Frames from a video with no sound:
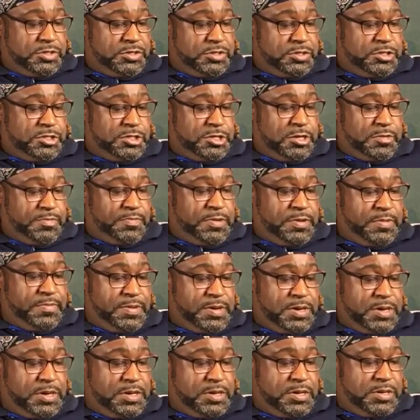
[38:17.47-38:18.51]
should be
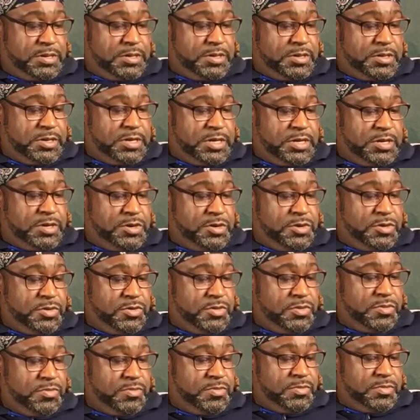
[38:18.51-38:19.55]
both and new.